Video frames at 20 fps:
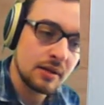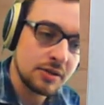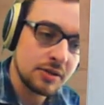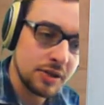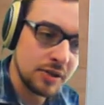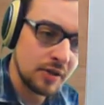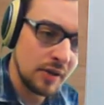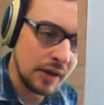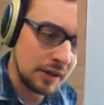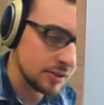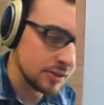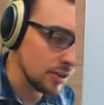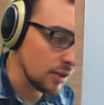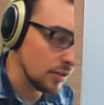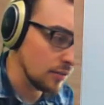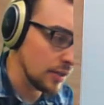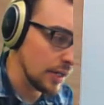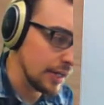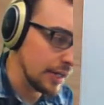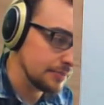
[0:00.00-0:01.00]
So you know how to
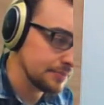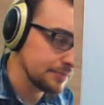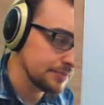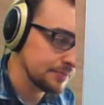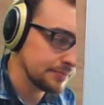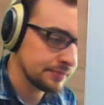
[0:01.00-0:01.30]
solve that.